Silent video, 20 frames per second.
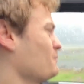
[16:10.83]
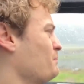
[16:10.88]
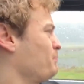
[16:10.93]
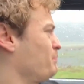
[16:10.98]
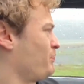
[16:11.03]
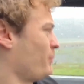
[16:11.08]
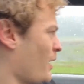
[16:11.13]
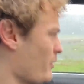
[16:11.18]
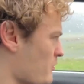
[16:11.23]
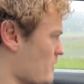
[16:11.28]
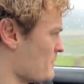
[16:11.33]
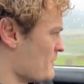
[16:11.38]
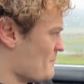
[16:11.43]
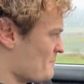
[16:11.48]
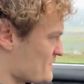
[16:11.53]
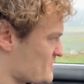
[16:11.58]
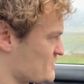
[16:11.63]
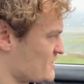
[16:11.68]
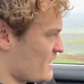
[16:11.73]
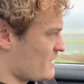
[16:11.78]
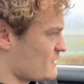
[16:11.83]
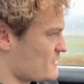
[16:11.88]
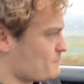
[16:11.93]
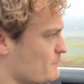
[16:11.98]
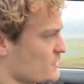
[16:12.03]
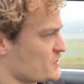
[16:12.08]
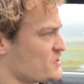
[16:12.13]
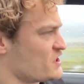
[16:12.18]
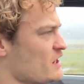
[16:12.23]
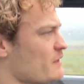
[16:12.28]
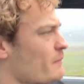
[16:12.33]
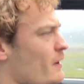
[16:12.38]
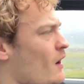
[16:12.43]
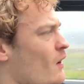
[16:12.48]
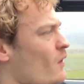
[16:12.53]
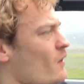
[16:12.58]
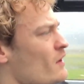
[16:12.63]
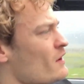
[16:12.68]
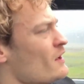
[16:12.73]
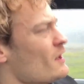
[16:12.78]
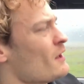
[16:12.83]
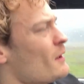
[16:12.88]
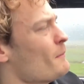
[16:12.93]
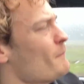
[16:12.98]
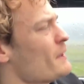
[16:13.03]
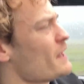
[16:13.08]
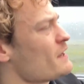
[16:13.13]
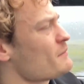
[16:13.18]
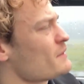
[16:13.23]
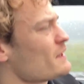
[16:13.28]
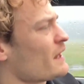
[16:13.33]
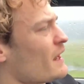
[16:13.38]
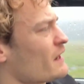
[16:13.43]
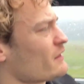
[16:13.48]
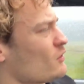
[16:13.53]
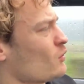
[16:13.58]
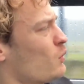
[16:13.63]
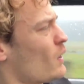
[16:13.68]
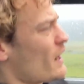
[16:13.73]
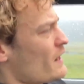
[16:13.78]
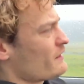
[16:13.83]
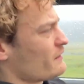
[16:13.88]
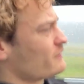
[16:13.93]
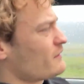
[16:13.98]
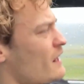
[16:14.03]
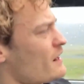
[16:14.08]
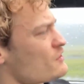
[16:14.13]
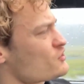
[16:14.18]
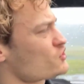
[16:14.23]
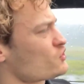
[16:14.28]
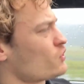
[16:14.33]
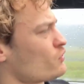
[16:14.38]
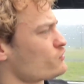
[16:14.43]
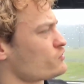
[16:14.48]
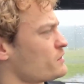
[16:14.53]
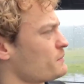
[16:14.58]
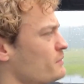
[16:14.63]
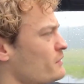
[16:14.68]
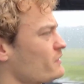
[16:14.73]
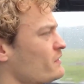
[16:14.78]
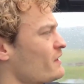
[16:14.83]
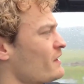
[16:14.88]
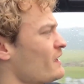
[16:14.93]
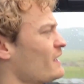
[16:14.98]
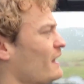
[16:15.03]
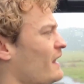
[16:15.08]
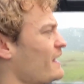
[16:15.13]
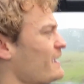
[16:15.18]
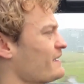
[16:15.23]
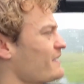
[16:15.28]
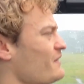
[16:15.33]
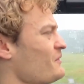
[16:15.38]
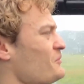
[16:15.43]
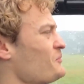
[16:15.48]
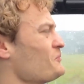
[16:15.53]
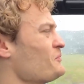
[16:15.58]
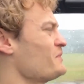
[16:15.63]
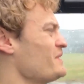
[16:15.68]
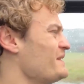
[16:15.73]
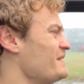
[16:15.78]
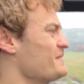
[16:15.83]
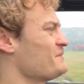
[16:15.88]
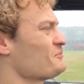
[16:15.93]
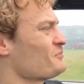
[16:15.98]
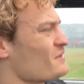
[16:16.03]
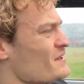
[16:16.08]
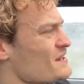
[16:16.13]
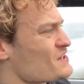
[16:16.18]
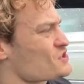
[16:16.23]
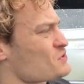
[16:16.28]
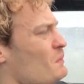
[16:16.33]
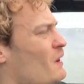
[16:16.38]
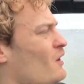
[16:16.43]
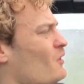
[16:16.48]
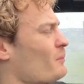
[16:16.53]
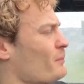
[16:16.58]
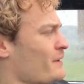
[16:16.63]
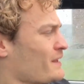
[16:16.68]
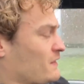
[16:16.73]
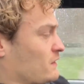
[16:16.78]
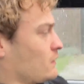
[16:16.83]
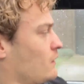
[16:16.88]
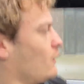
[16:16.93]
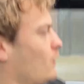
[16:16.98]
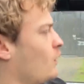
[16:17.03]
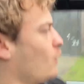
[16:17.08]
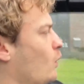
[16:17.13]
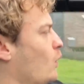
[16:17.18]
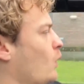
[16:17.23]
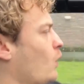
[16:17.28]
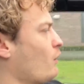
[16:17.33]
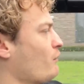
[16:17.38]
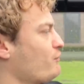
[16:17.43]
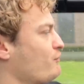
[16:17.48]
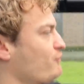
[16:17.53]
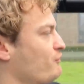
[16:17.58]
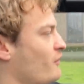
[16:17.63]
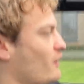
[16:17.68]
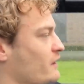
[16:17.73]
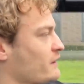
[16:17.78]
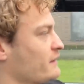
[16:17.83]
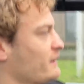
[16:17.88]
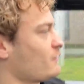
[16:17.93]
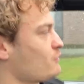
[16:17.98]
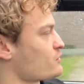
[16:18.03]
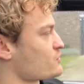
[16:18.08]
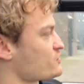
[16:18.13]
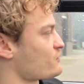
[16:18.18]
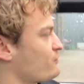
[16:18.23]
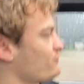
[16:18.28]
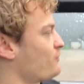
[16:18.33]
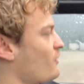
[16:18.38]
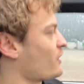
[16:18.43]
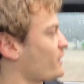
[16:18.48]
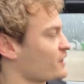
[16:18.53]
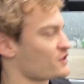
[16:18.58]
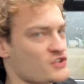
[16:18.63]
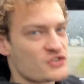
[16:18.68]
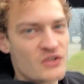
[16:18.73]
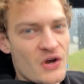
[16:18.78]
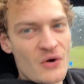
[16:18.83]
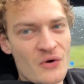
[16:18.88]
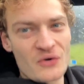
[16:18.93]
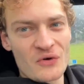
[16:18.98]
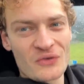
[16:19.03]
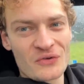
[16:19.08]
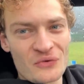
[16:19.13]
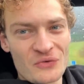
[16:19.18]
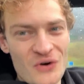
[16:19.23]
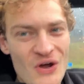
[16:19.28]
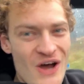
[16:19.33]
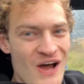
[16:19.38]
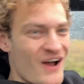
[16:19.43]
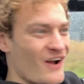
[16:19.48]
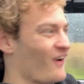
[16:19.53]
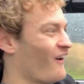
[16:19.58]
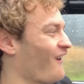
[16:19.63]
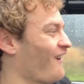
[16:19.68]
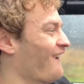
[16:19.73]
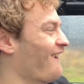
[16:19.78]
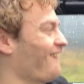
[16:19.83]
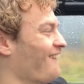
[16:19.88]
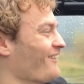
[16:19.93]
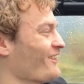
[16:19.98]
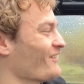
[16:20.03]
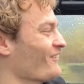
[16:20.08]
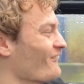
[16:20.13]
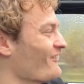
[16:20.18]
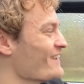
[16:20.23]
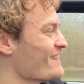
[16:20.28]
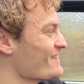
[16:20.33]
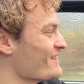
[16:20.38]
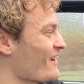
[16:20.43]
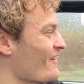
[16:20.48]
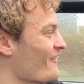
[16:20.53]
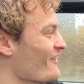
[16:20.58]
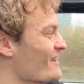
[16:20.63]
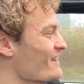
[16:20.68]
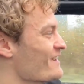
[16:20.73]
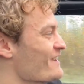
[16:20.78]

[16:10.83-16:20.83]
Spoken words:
Probably placebo. Maybe like the wider tires contribute like really small bit. Oh fuck, there was a fucking stone on the on the window.